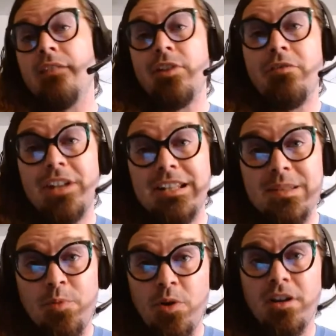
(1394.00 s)
And if you ever need
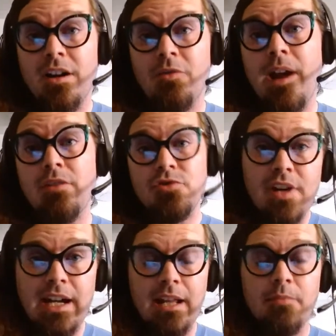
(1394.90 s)
support around
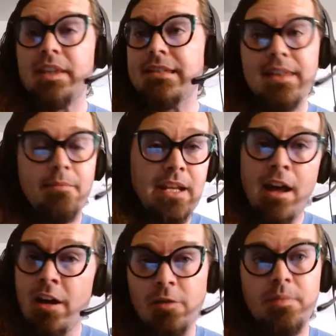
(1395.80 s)
training, please let me
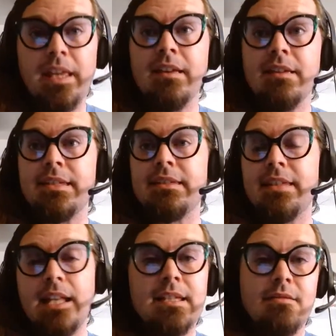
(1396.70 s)
know, because
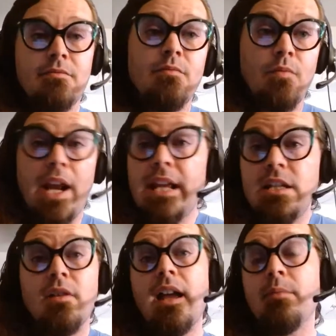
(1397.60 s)
that's what I
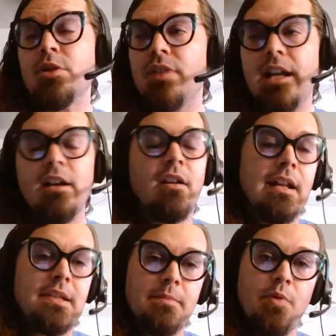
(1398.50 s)
do. I am a trainer and
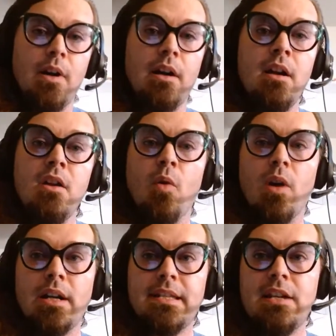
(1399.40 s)
I support
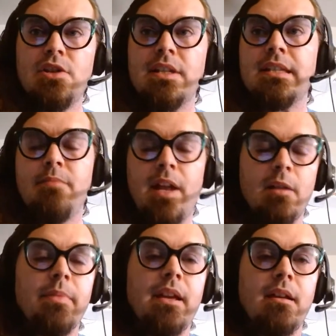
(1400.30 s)
organizations in
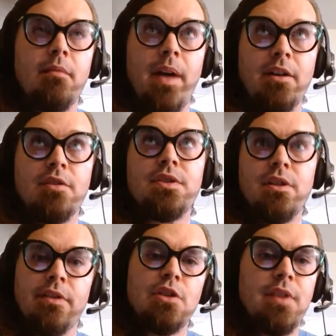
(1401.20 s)
better
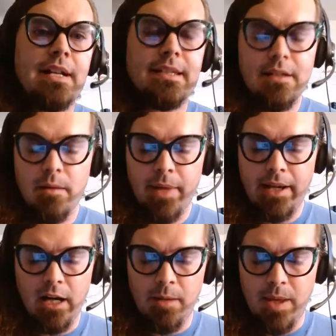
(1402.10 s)
serving trans and
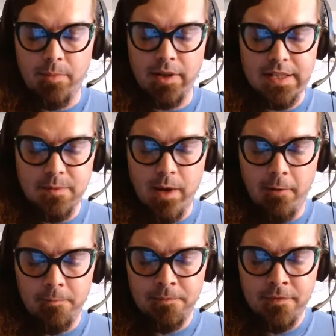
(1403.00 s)
non-binary people as
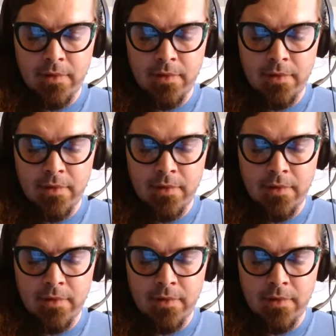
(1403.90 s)
well.